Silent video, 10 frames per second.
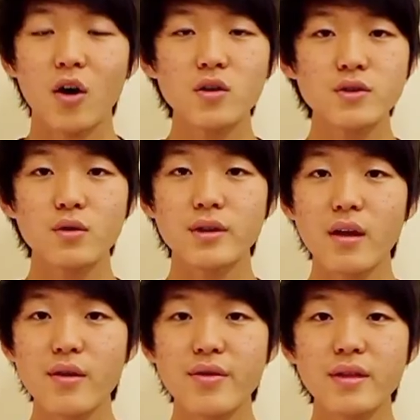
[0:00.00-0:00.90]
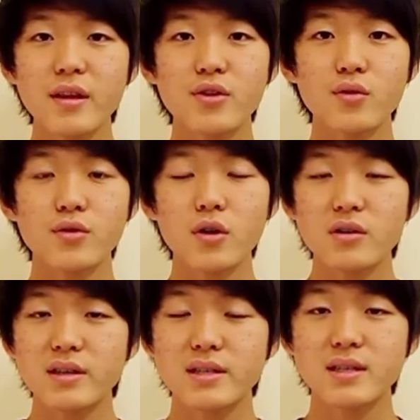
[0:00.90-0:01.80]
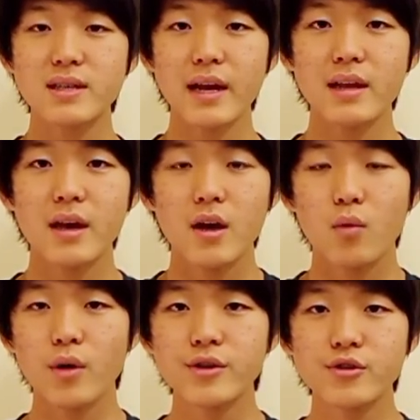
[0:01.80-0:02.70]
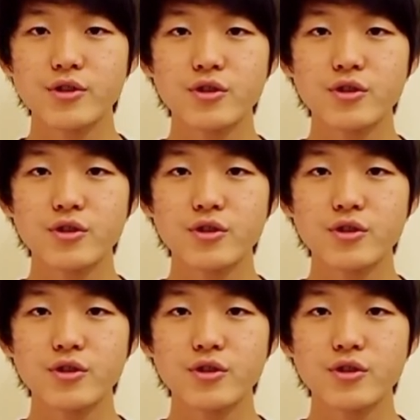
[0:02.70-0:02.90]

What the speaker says: Also, another thing that you'll notice is that when you're